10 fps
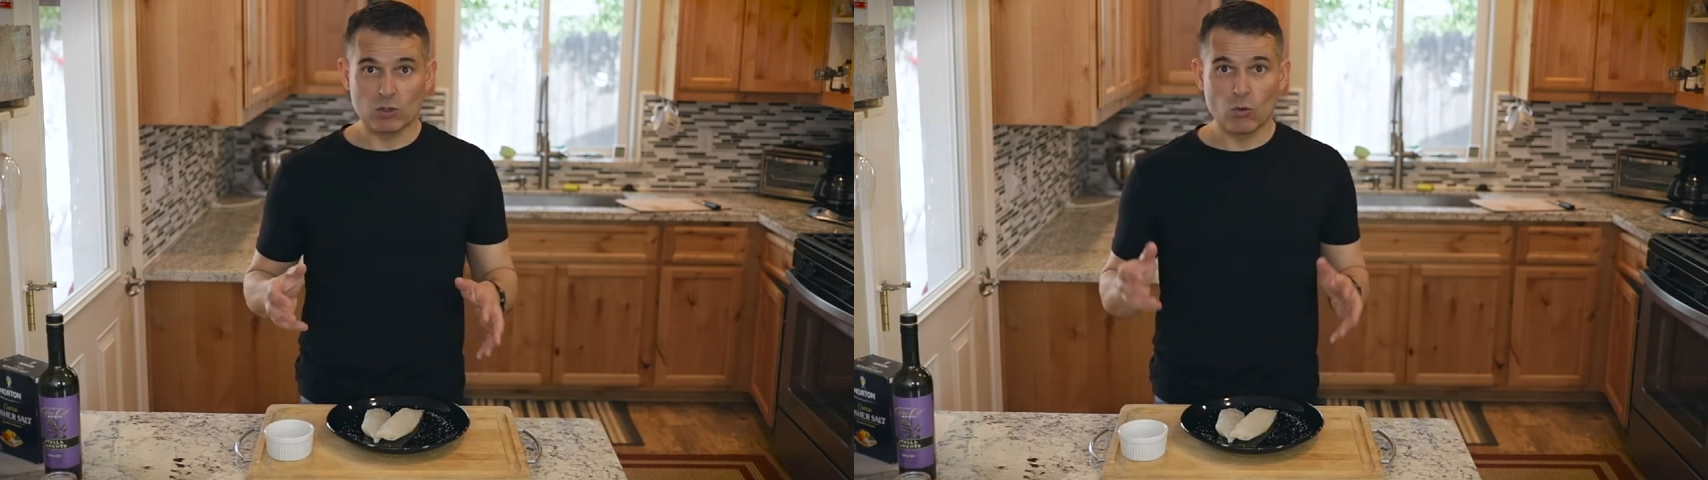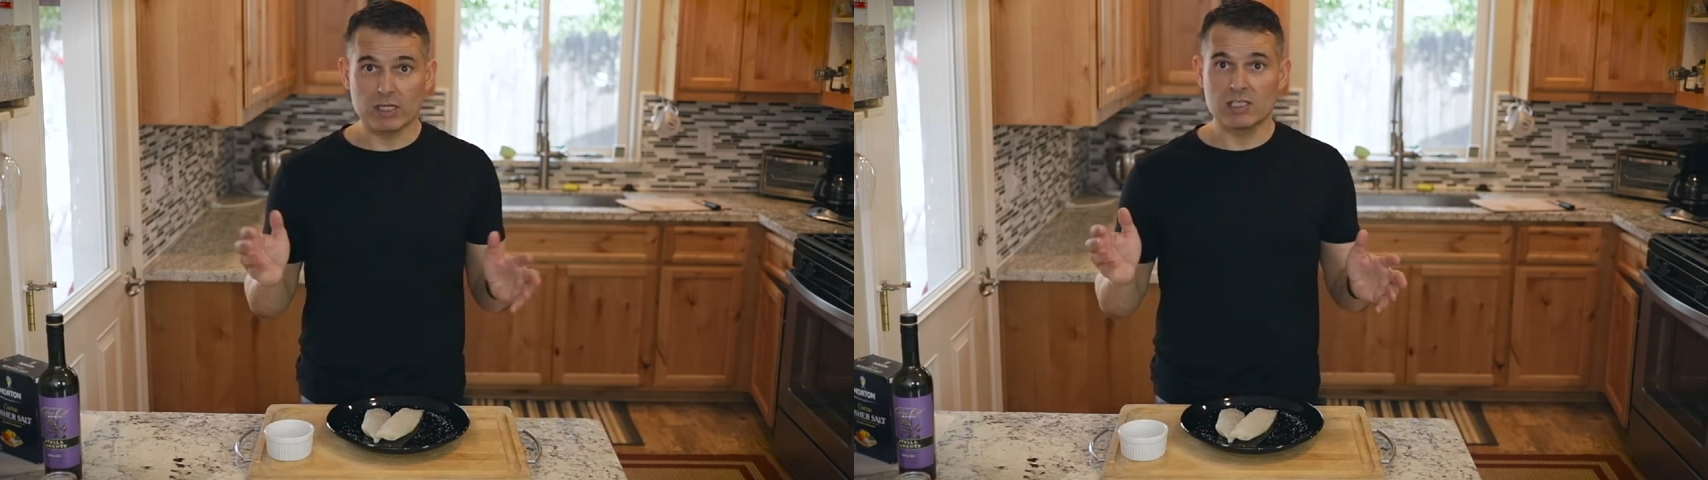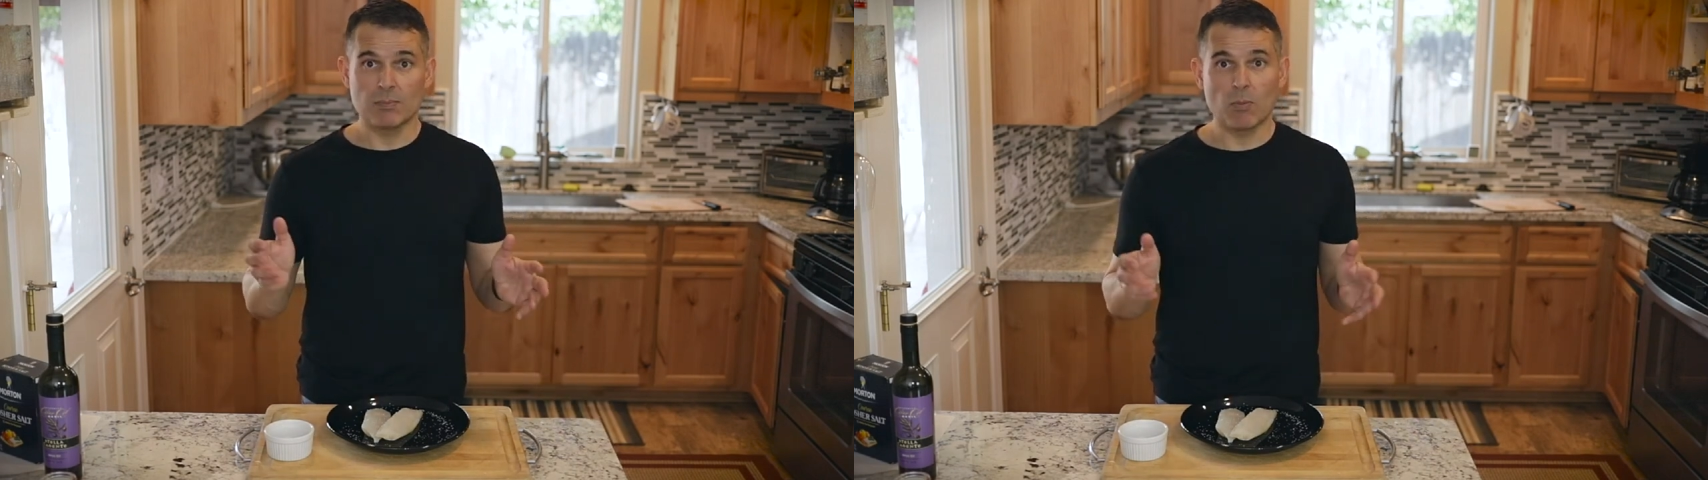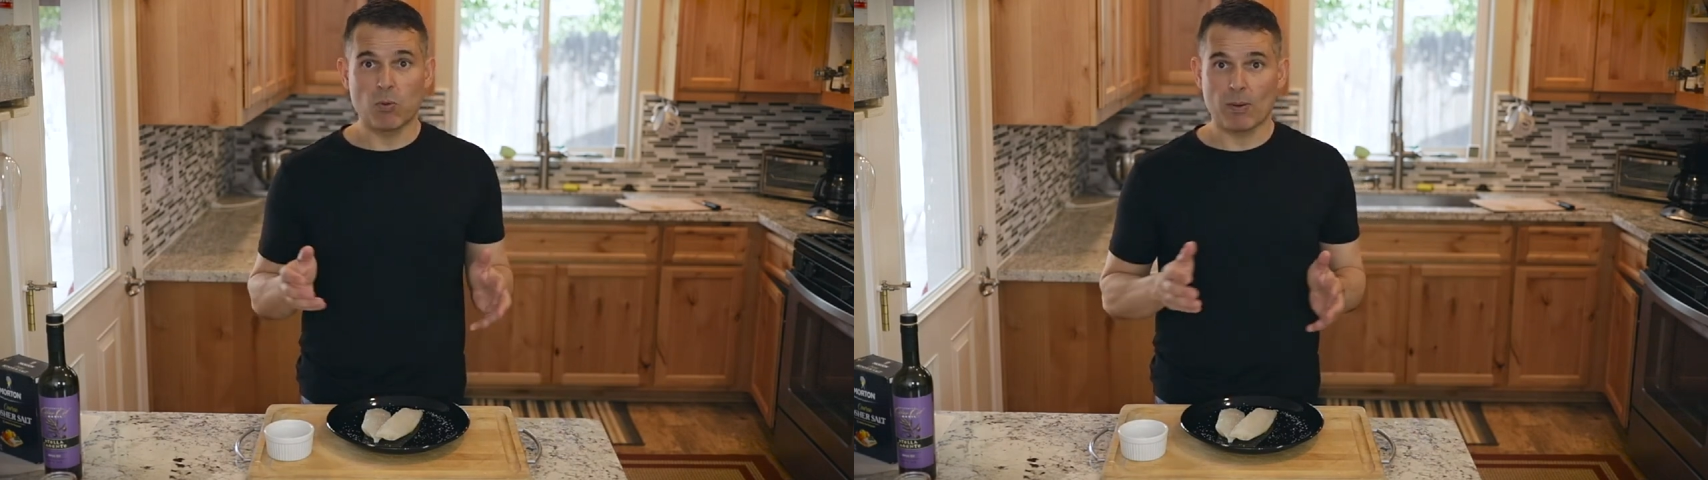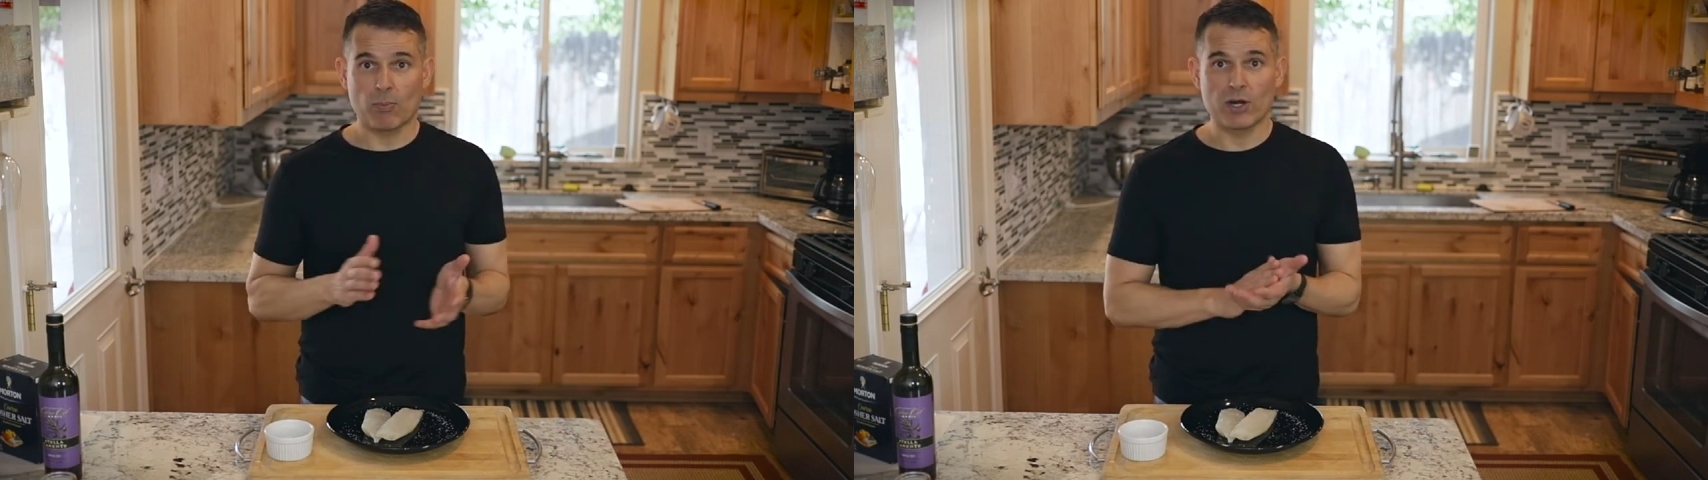quick, simple
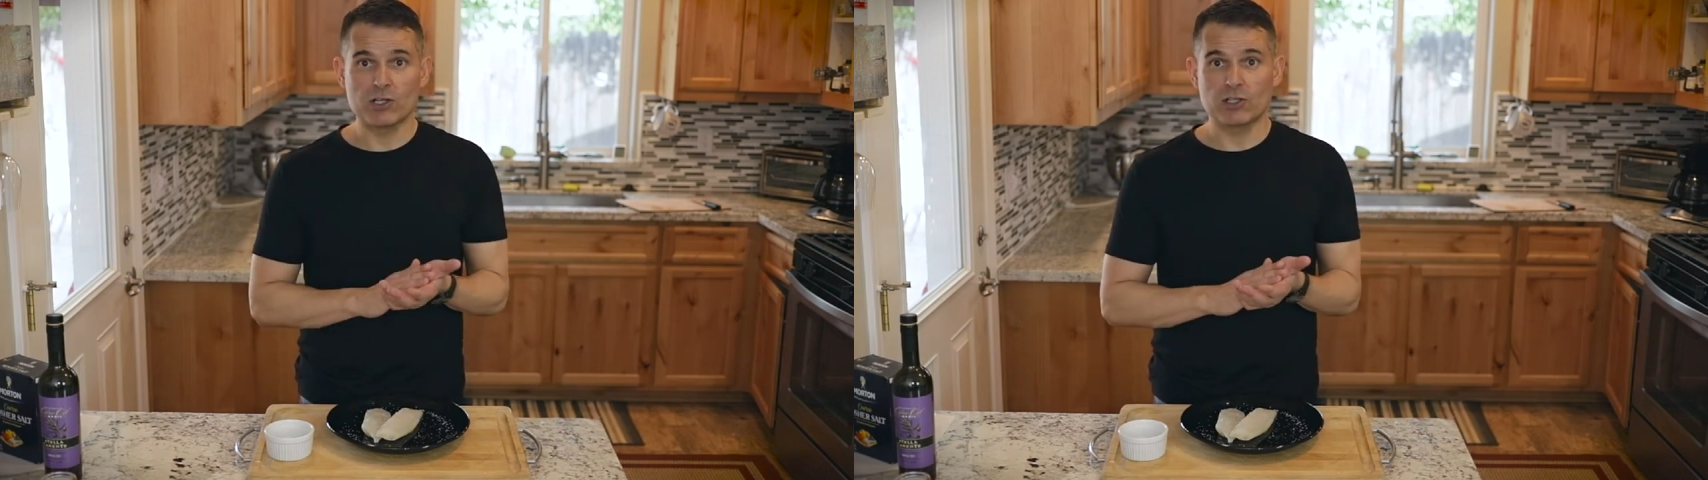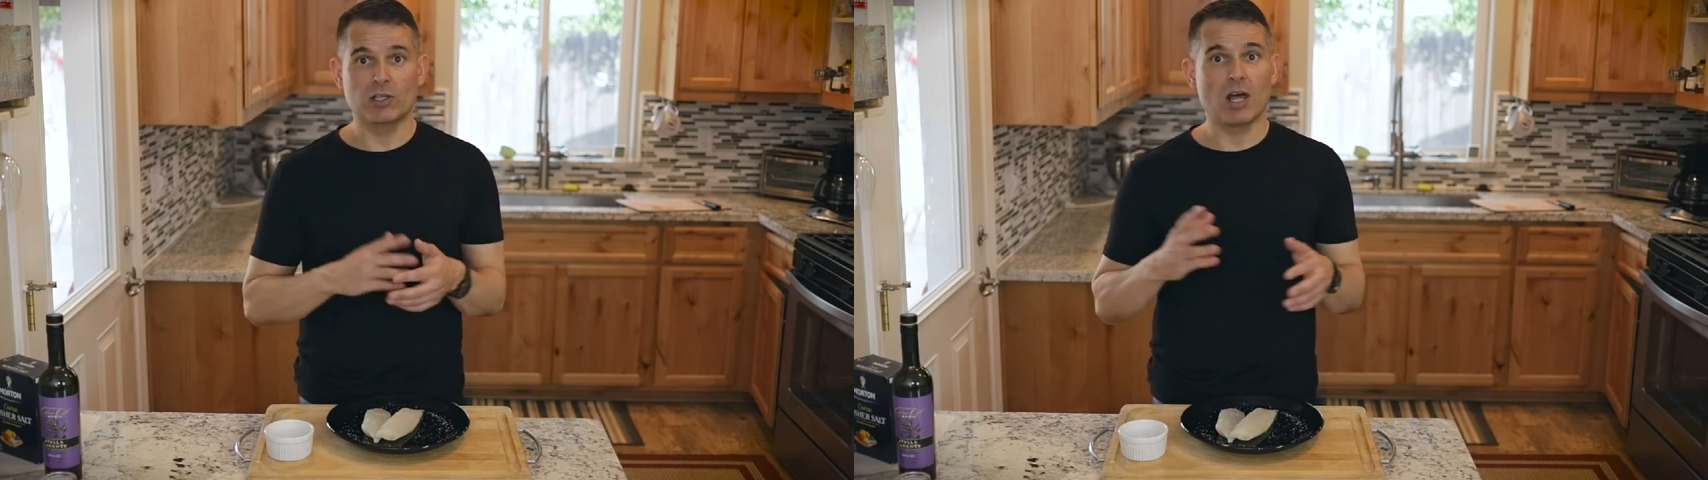preparation.